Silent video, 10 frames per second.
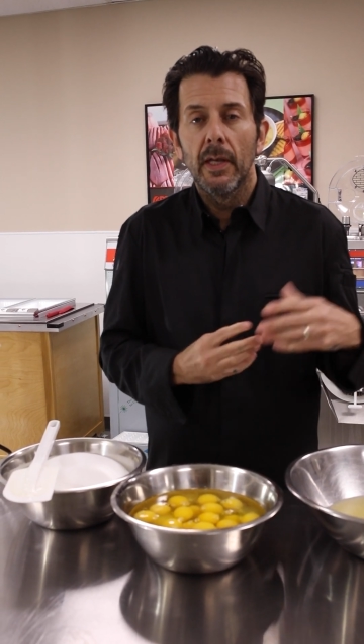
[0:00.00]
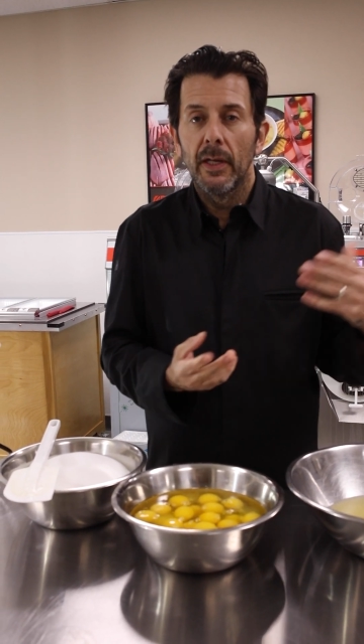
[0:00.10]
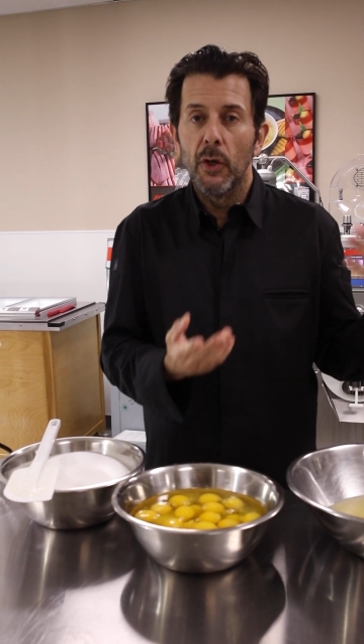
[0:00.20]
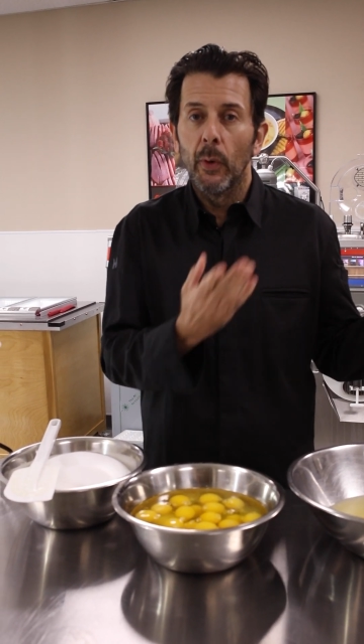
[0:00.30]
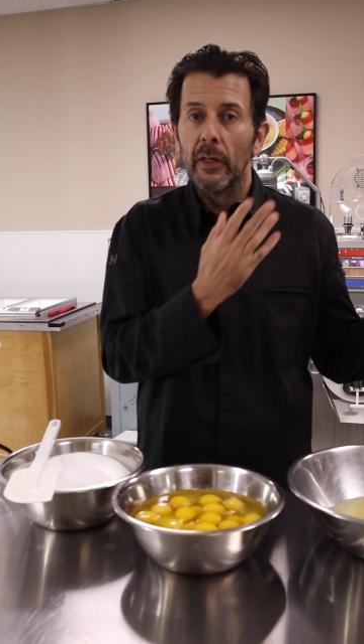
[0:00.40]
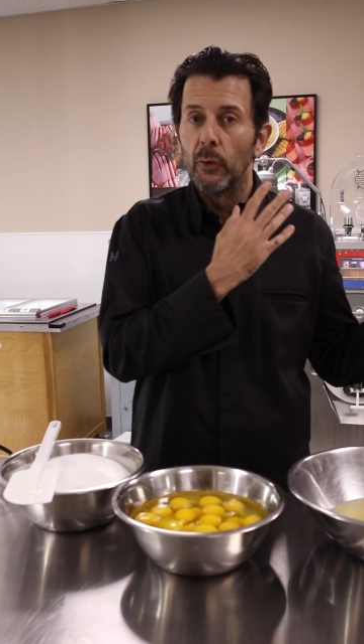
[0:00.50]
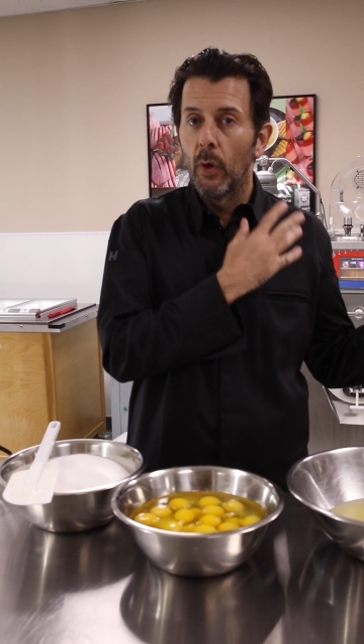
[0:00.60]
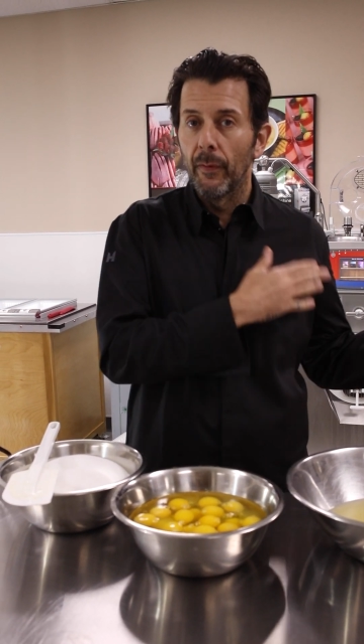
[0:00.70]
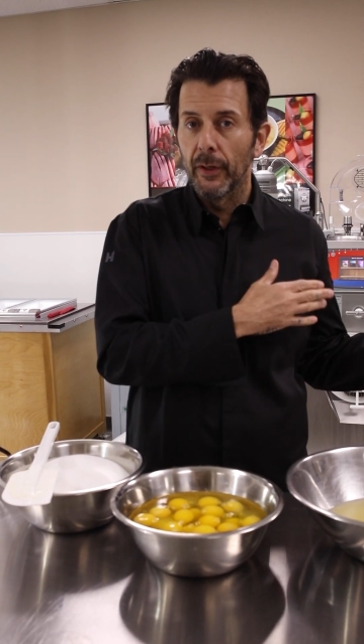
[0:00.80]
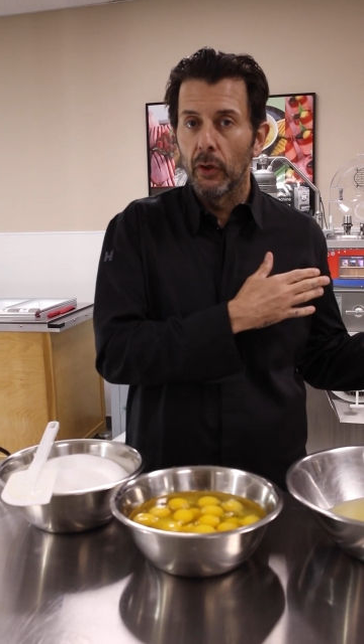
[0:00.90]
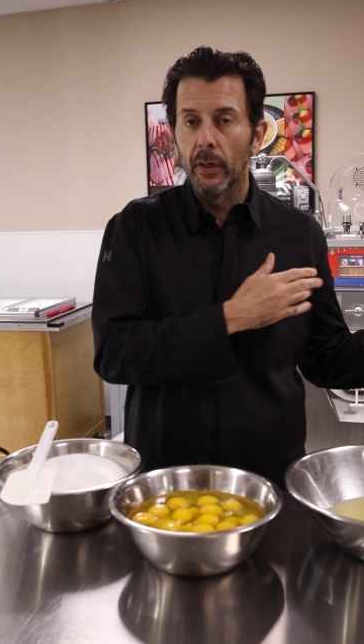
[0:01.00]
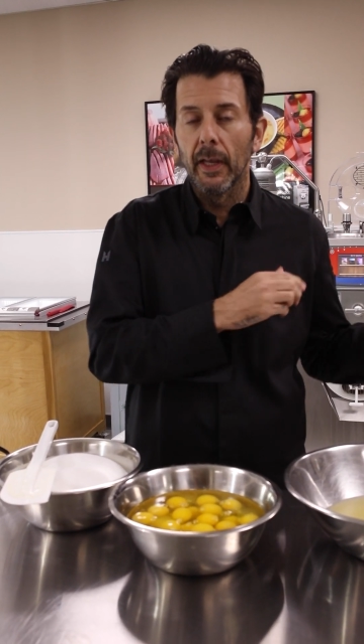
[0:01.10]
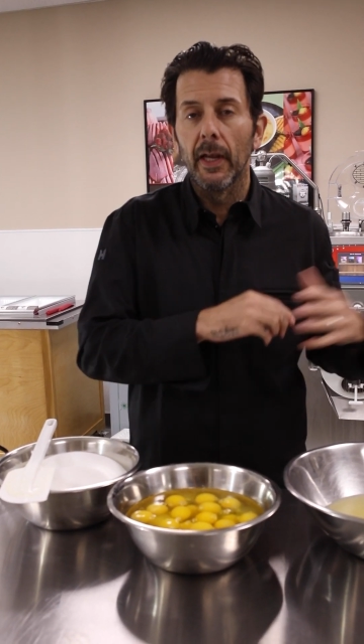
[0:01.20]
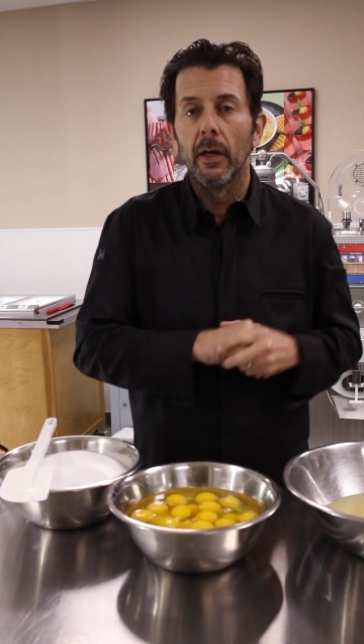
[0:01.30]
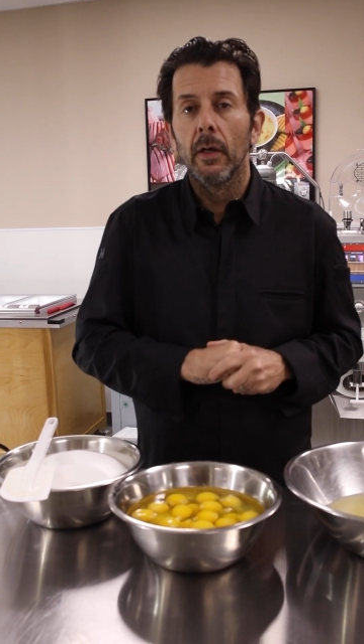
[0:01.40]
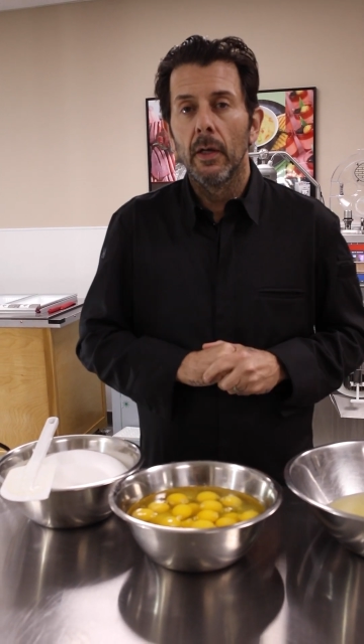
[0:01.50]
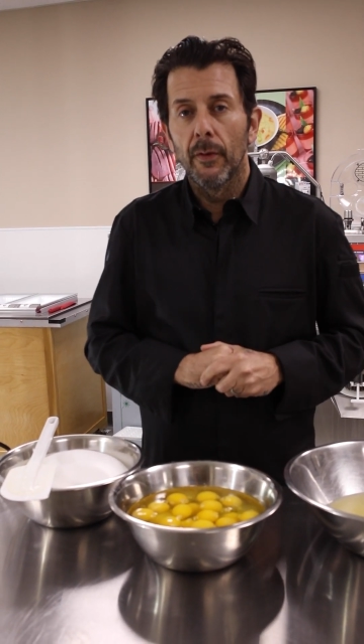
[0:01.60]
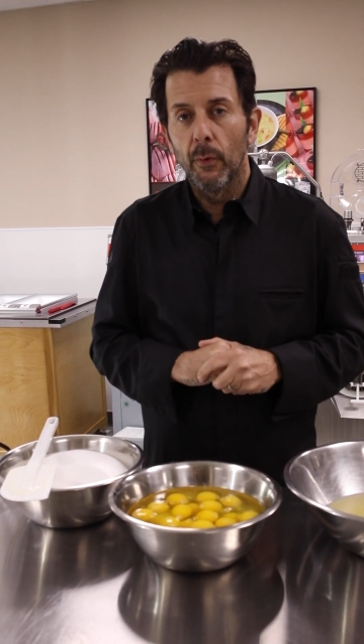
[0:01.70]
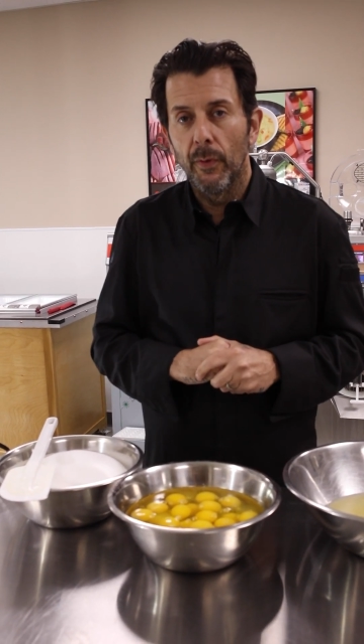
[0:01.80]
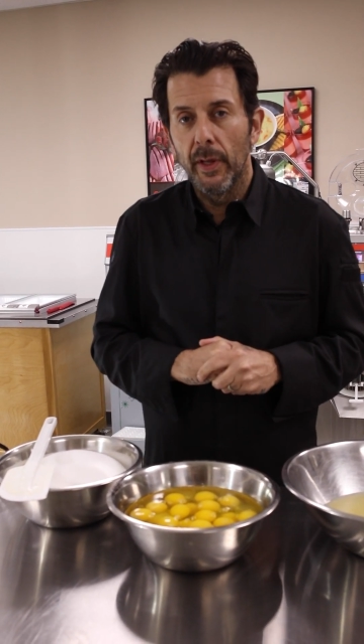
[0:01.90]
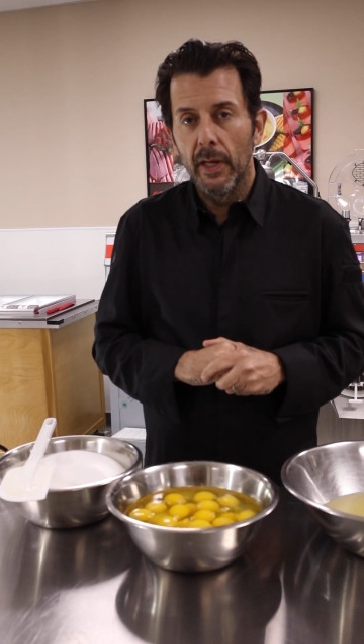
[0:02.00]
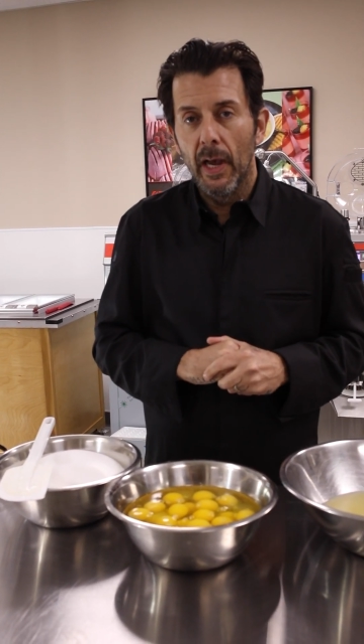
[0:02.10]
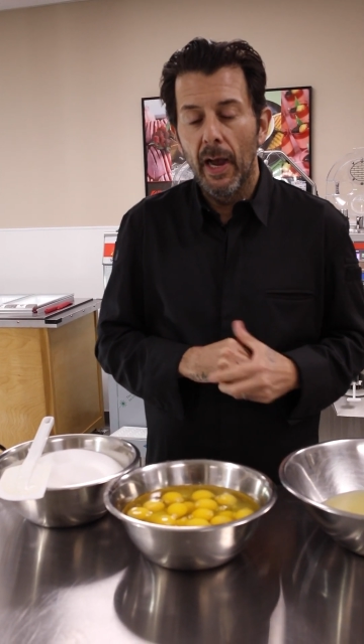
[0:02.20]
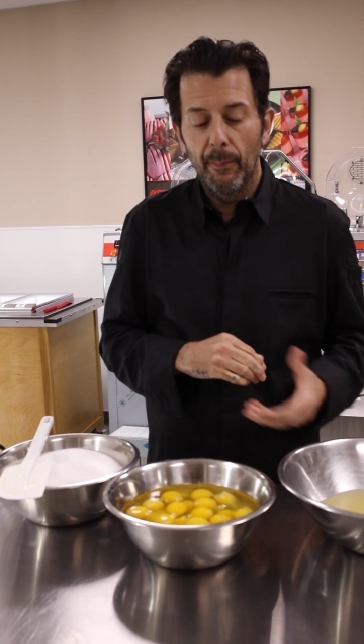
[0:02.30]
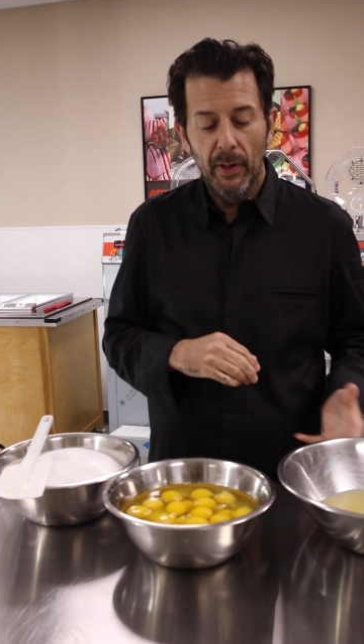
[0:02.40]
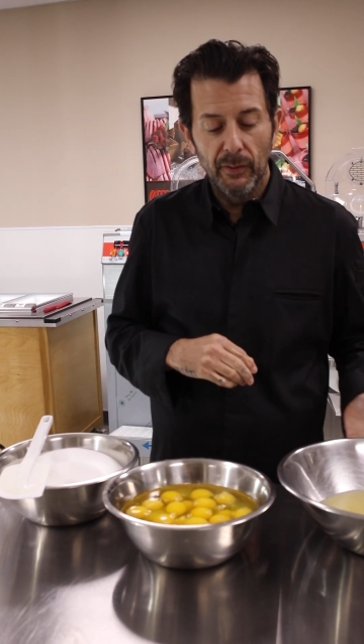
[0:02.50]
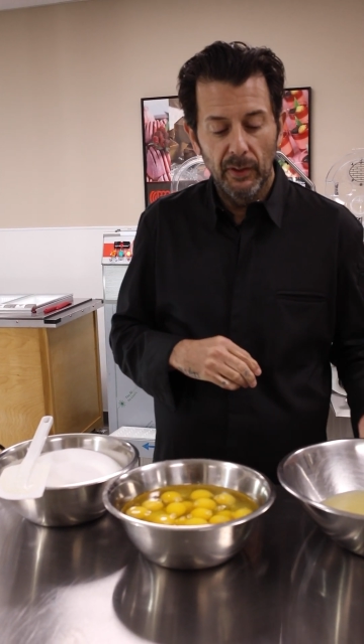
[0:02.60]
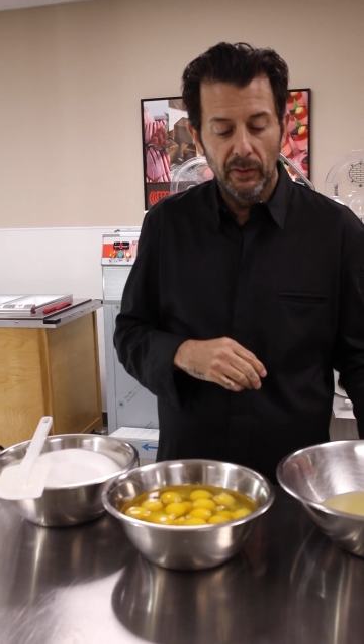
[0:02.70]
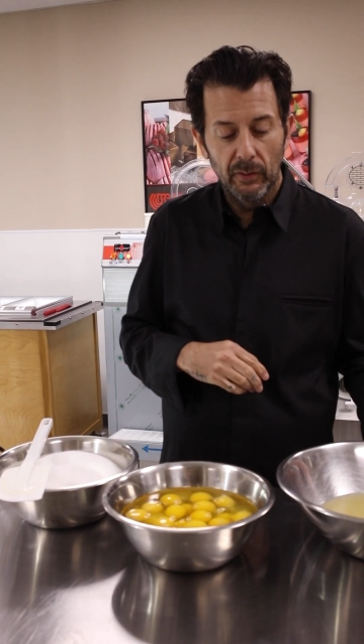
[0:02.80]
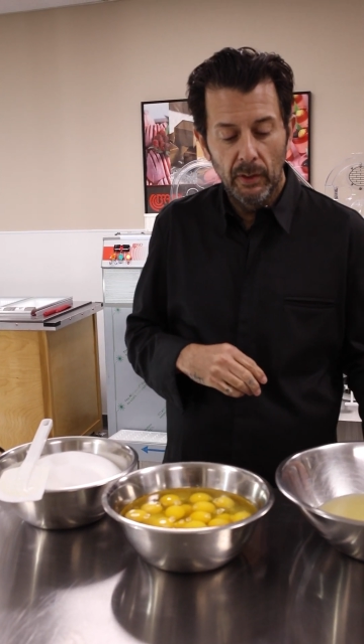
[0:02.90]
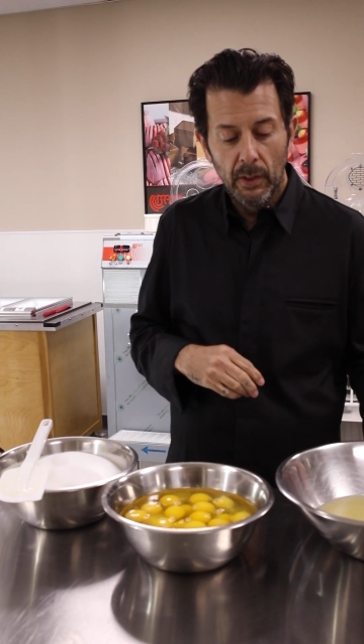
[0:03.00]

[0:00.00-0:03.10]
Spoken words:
and you want to do all the cooking through the hot process.